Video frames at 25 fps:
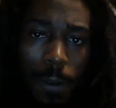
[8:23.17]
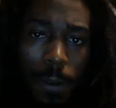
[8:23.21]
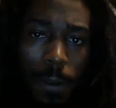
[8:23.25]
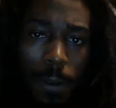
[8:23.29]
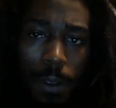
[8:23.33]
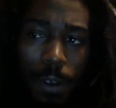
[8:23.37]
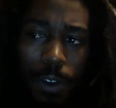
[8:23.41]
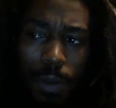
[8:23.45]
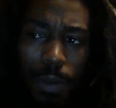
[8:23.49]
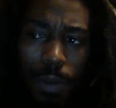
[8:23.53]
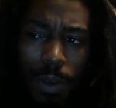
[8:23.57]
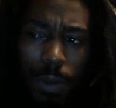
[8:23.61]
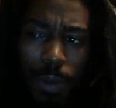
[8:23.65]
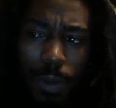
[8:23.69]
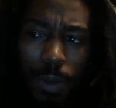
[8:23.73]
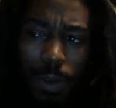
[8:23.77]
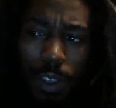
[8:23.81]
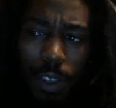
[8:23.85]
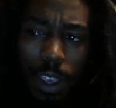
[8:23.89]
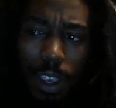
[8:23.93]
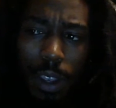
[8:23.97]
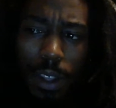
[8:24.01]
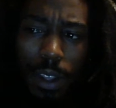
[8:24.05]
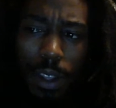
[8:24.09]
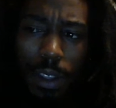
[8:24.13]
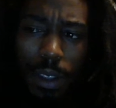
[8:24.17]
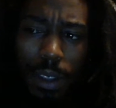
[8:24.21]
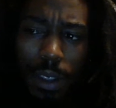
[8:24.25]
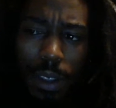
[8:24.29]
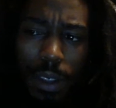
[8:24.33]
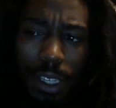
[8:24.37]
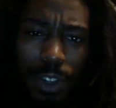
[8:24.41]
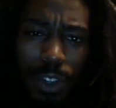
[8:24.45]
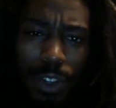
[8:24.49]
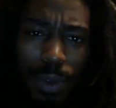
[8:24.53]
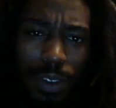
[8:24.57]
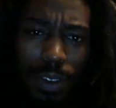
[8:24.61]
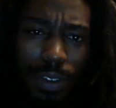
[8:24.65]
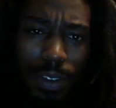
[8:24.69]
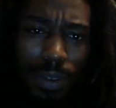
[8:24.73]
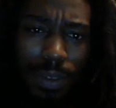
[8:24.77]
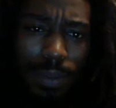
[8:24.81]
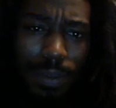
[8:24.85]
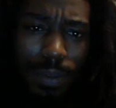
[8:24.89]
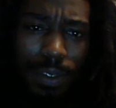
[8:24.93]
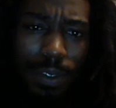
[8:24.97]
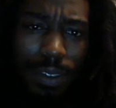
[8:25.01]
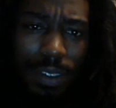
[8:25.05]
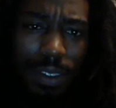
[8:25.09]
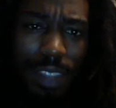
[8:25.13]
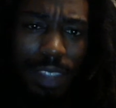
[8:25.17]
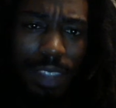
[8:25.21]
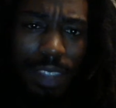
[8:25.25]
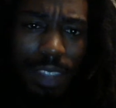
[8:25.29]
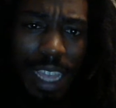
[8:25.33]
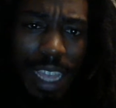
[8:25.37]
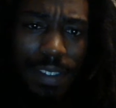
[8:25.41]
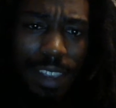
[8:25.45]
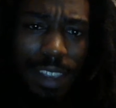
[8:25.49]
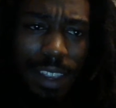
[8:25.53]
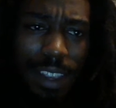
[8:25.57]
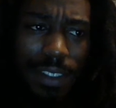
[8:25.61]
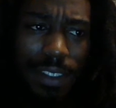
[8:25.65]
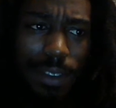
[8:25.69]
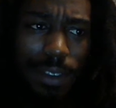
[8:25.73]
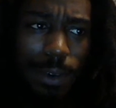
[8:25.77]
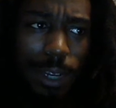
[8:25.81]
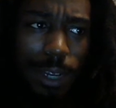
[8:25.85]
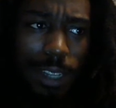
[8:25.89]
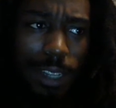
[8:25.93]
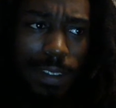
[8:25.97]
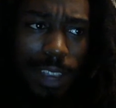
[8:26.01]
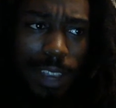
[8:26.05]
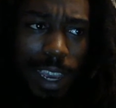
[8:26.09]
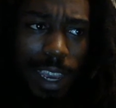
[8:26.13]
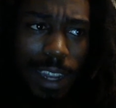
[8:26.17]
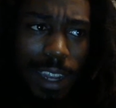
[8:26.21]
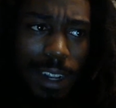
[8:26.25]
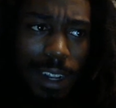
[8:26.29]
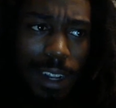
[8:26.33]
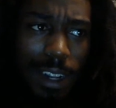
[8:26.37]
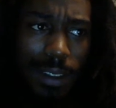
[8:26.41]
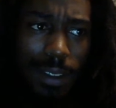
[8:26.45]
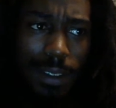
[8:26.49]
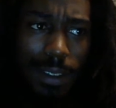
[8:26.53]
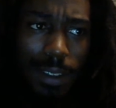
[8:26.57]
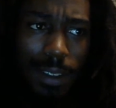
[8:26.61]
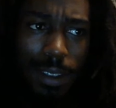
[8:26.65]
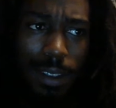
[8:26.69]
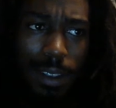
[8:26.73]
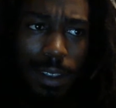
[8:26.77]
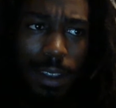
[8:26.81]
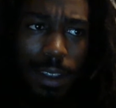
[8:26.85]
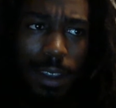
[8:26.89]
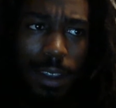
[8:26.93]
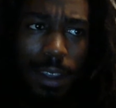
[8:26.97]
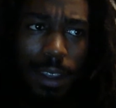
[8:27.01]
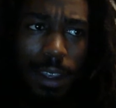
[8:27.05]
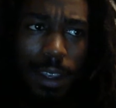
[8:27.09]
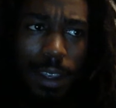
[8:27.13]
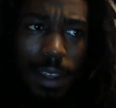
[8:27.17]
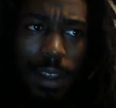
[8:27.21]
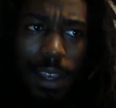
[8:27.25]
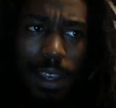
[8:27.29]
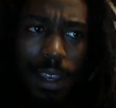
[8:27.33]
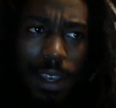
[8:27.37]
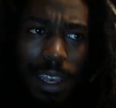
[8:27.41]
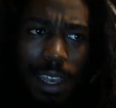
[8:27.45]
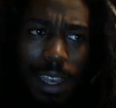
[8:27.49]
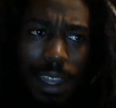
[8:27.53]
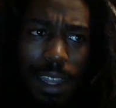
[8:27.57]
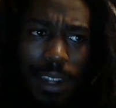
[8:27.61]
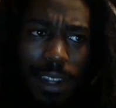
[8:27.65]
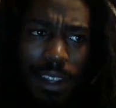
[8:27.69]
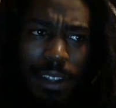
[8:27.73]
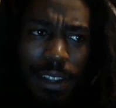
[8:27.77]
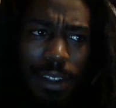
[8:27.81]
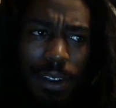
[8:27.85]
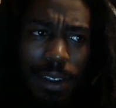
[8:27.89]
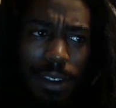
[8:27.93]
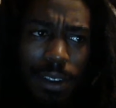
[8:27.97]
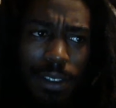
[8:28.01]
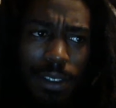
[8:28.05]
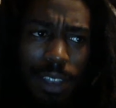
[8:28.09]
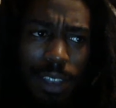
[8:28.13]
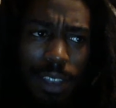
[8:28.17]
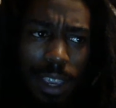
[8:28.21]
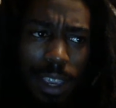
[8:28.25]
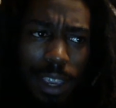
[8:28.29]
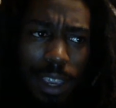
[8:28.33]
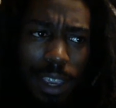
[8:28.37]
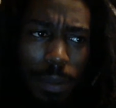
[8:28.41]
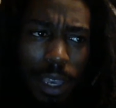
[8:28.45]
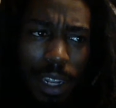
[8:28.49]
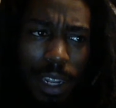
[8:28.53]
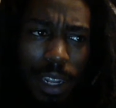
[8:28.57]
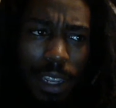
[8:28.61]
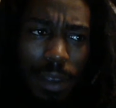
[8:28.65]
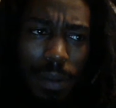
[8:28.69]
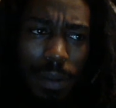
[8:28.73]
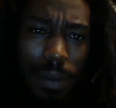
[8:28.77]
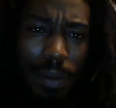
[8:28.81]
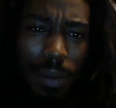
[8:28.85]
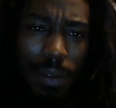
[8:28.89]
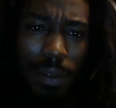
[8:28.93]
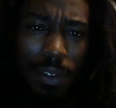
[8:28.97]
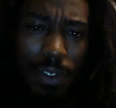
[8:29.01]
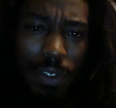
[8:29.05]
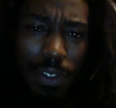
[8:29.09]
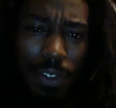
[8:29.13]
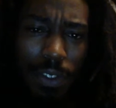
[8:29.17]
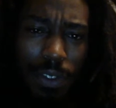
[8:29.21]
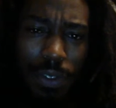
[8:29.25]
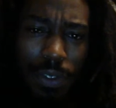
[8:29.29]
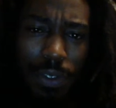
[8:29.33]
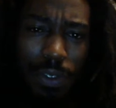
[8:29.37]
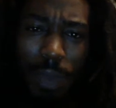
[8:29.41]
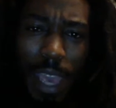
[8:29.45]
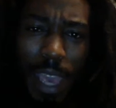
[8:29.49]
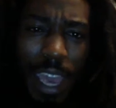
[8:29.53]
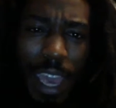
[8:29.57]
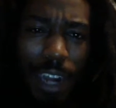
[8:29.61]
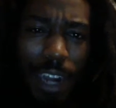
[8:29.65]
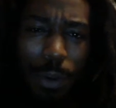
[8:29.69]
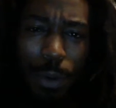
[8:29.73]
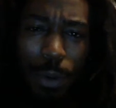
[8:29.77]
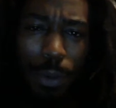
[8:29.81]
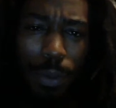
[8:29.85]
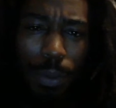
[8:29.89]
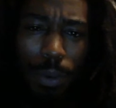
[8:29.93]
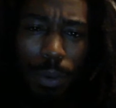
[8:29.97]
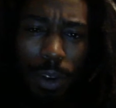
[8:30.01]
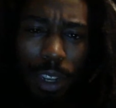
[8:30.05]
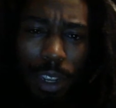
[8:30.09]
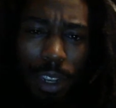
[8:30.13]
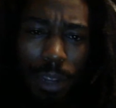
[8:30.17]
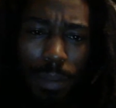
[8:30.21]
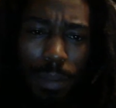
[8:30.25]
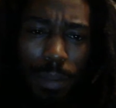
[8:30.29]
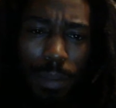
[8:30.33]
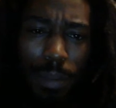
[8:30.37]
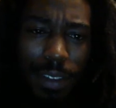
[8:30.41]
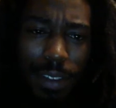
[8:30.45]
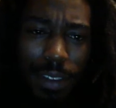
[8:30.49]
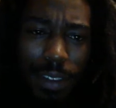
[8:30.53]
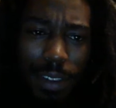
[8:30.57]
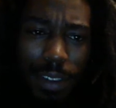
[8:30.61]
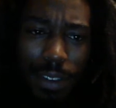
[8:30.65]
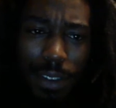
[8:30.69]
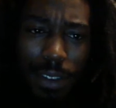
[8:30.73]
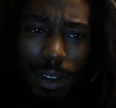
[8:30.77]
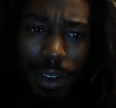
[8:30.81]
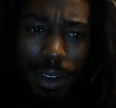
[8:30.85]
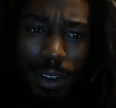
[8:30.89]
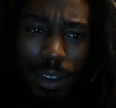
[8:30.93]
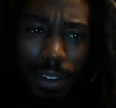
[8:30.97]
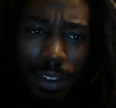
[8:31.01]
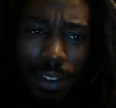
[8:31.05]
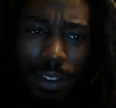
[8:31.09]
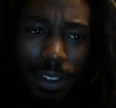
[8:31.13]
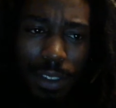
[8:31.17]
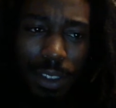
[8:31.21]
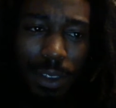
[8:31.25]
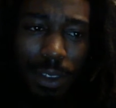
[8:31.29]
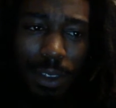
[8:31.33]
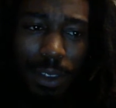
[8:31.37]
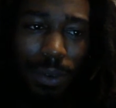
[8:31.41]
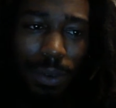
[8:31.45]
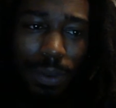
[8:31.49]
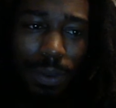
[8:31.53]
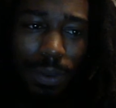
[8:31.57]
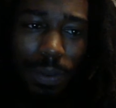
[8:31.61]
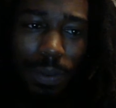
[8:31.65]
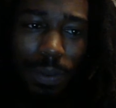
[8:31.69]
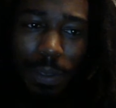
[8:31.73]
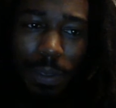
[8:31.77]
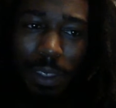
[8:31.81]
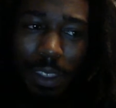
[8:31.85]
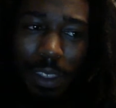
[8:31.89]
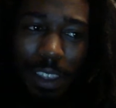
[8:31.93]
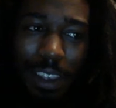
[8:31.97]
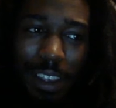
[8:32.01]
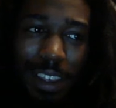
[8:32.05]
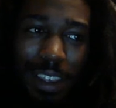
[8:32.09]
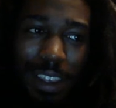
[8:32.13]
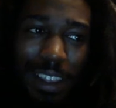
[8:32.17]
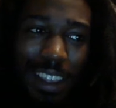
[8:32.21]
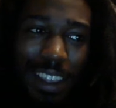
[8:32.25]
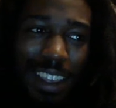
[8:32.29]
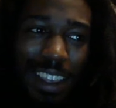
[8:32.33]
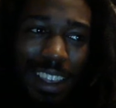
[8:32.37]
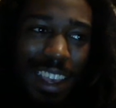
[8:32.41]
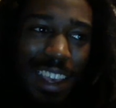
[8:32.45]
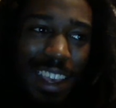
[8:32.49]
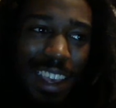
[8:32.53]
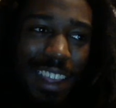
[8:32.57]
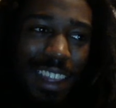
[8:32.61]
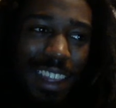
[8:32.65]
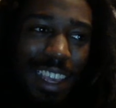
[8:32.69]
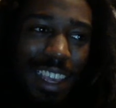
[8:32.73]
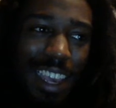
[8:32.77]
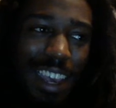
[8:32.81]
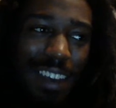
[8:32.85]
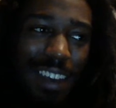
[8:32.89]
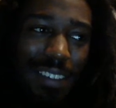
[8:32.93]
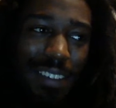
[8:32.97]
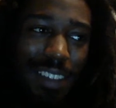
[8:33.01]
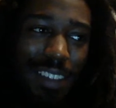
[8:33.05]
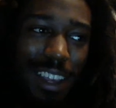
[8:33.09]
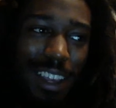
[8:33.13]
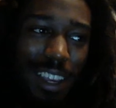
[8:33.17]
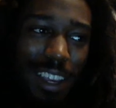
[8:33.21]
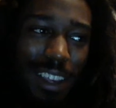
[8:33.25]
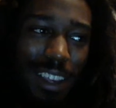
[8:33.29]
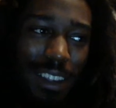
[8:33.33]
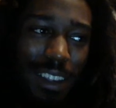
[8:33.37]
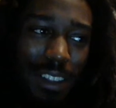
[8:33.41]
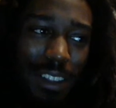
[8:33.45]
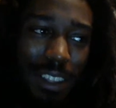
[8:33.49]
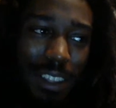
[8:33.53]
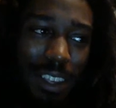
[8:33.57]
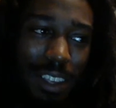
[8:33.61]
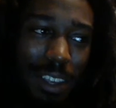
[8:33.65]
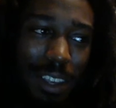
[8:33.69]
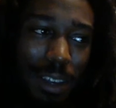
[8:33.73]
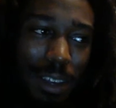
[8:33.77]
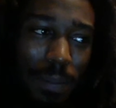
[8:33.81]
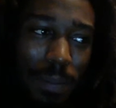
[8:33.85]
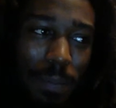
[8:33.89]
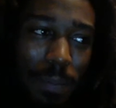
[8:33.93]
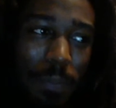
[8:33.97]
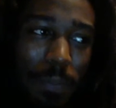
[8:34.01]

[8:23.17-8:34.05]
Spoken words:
there's been some insectoid sightings, and then there's like many animal breed mixes. There's you, they have like the